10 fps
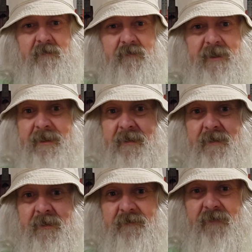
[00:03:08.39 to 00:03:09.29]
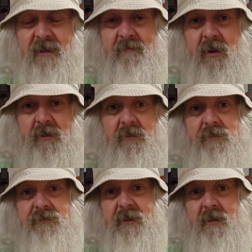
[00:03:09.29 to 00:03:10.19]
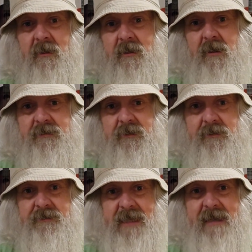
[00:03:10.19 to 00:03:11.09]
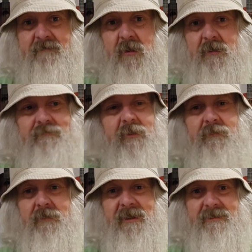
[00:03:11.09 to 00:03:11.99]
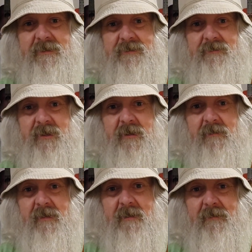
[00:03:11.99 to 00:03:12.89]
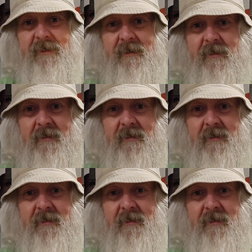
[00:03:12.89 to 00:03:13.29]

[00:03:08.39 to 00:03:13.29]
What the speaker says: Plenty of good fret markers. Lots of good side markers. Well, I guess I should turn it the right way.